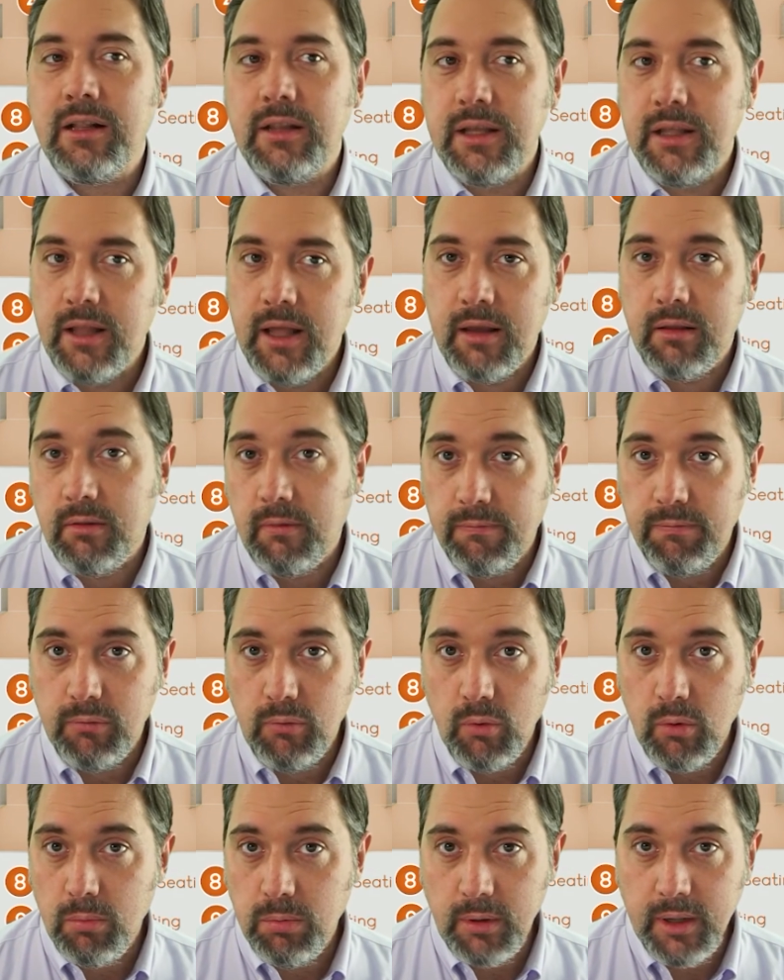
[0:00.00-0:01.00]
like the
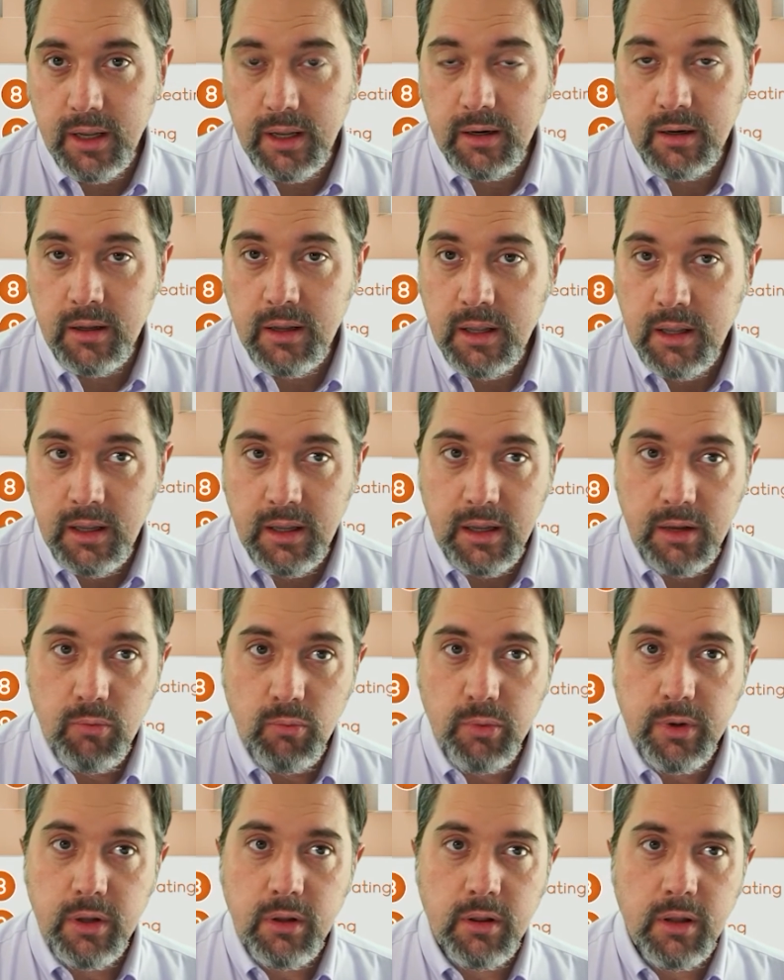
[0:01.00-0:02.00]
floor plan in
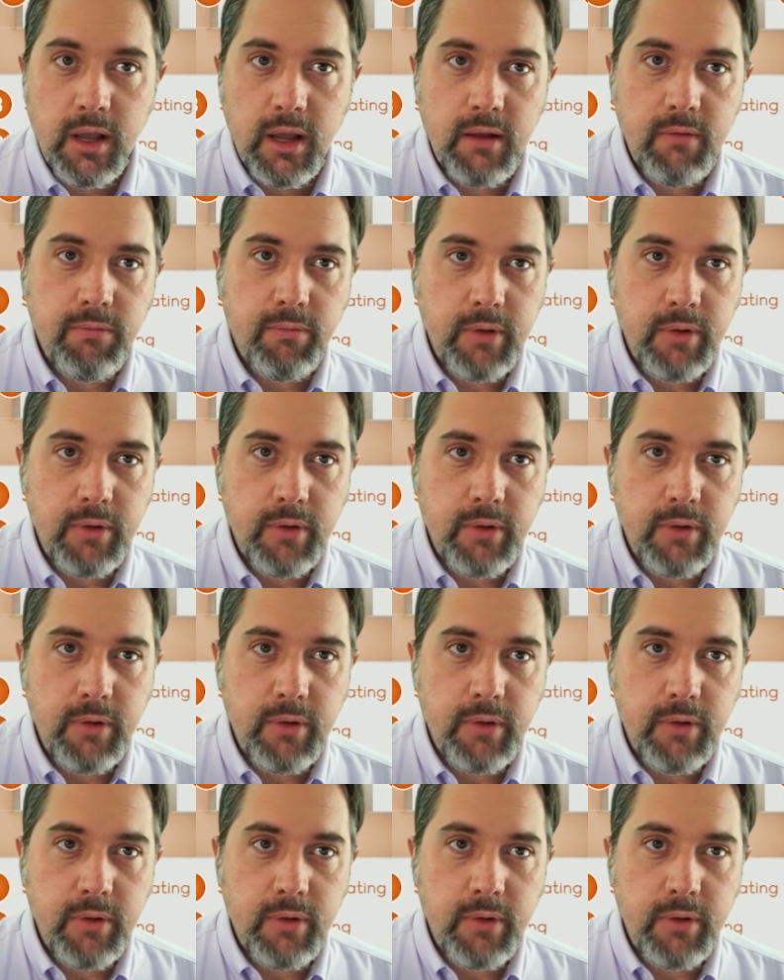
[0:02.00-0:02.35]
real life.